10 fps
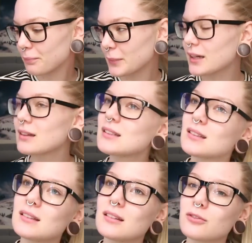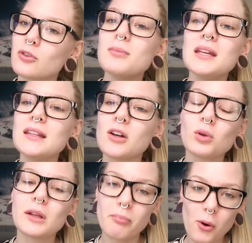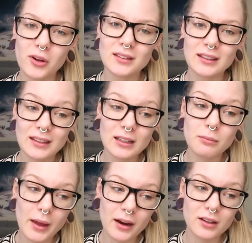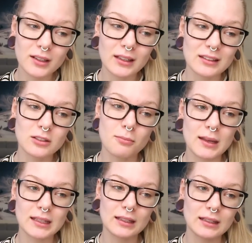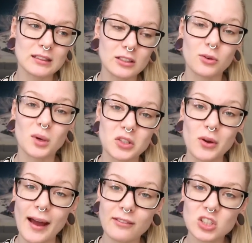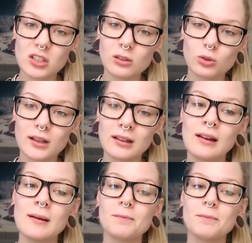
Because for me, the only point in getting married is to make it easier when you have children.